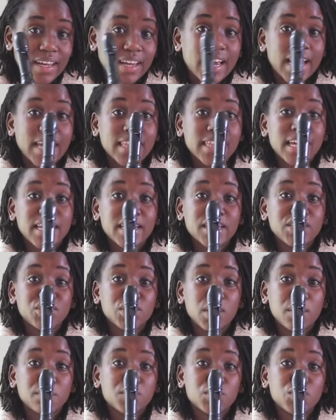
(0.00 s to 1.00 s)
and then it
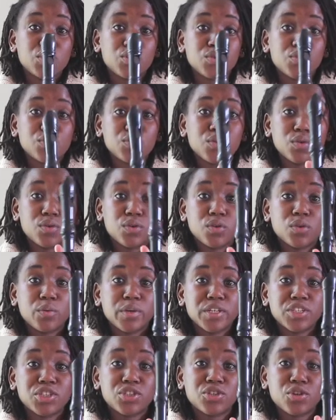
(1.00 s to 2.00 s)
jumps to
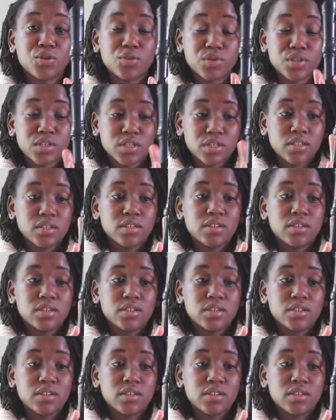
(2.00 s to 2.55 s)
which note?